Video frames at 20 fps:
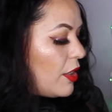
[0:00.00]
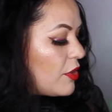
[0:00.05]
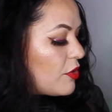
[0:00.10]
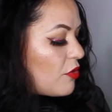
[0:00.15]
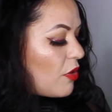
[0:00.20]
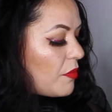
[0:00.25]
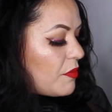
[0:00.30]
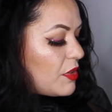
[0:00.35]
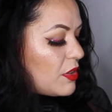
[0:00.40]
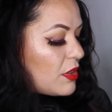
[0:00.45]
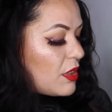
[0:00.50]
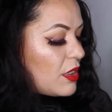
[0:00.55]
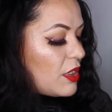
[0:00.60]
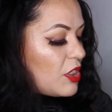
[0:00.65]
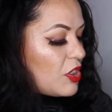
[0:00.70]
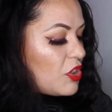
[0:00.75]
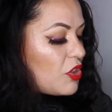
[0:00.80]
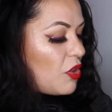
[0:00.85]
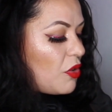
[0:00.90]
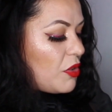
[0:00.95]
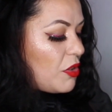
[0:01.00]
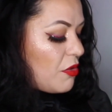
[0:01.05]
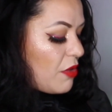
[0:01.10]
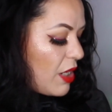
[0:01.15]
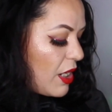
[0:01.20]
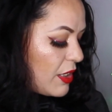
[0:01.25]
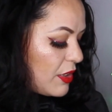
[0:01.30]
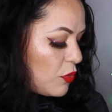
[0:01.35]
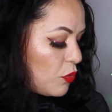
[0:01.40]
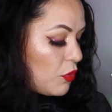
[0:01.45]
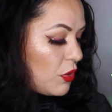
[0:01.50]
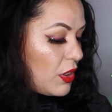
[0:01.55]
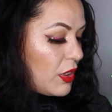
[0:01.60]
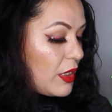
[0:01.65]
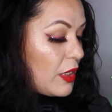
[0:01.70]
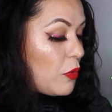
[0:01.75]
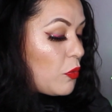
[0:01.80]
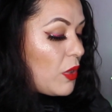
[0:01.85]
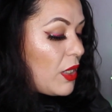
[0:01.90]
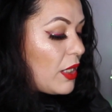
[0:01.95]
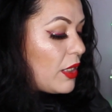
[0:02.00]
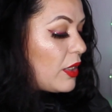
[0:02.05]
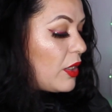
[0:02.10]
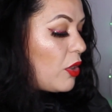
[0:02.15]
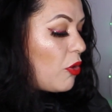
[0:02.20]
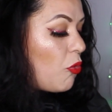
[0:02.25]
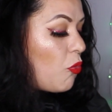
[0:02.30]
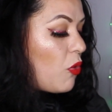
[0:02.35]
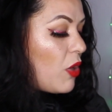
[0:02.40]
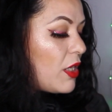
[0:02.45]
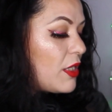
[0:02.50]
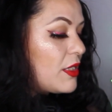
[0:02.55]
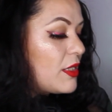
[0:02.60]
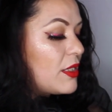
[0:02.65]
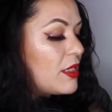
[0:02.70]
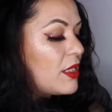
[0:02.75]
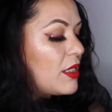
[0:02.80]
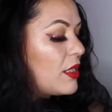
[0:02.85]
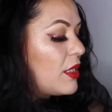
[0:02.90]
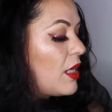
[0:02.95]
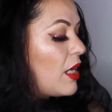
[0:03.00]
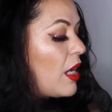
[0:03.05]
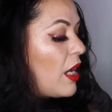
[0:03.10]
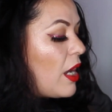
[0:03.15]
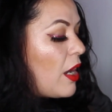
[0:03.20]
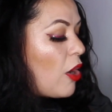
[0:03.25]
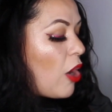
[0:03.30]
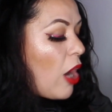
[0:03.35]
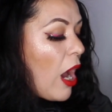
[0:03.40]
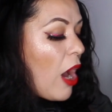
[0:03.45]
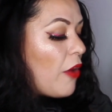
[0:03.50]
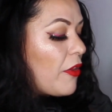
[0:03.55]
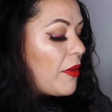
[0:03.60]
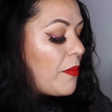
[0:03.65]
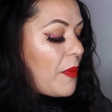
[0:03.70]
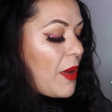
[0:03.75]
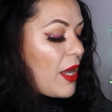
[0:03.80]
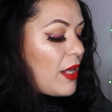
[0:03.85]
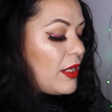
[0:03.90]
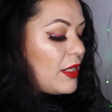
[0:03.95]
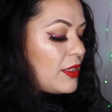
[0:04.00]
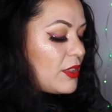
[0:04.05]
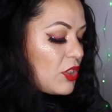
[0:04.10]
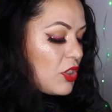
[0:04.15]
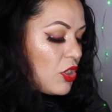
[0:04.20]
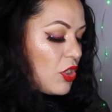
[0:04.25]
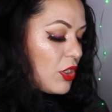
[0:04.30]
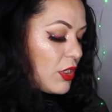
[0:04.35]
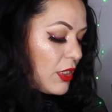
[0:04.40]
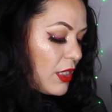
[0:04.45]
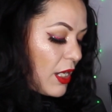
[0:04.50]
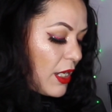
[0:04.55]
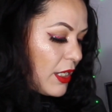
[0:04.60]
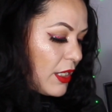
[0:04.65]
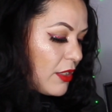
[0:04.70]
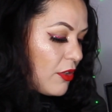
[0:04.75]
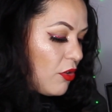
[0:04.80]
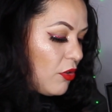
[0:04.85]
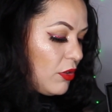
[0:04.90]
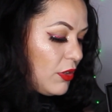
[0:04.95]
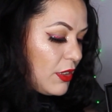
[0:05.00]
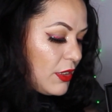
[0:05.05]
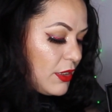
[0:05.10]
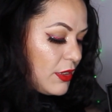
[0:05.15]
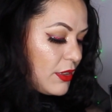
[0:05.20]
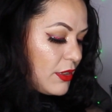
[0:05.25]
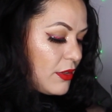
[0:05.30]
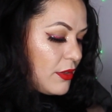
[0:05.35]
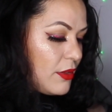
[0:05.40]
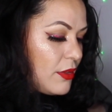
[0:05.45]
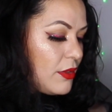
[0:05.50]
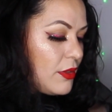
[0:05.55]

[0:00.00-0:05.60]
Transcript: So I'm just going to show you guys really quick how the palettes look like. Hold this.